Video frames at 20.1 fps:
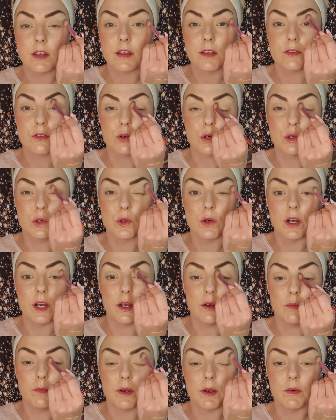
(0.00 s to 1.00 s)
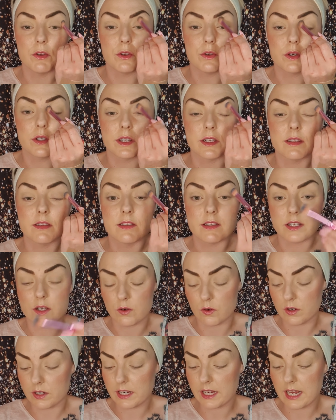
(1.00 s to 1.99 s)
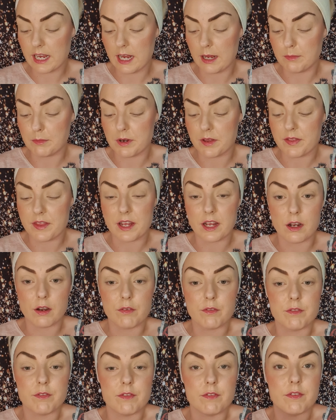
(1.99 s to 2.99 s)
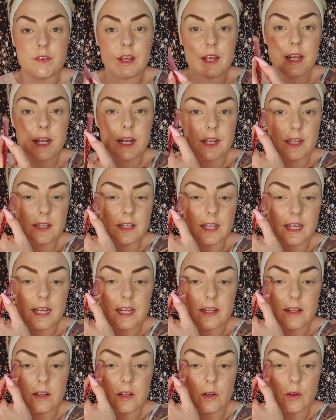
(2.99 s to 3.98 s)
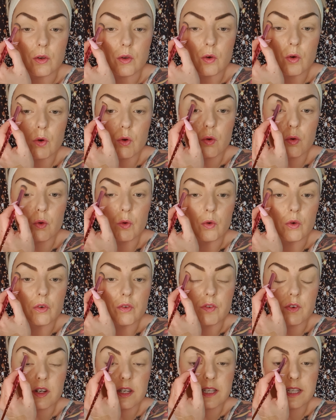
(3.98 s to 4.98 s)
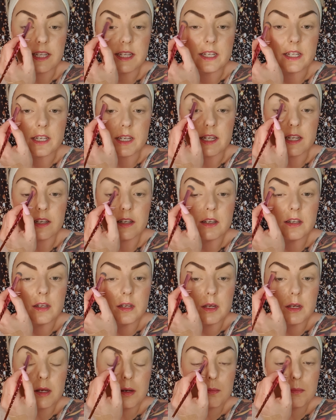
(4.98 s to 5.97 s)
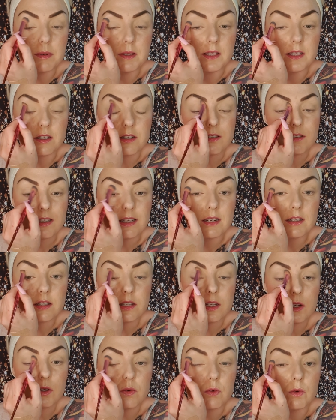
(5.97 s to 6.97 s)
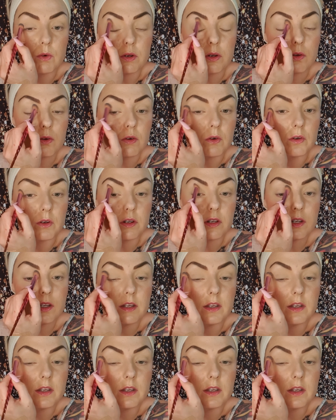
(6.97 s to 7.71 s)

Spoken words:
Don't know how well you can see it on camera. They are very light, they're not overly green, but they're certainly going on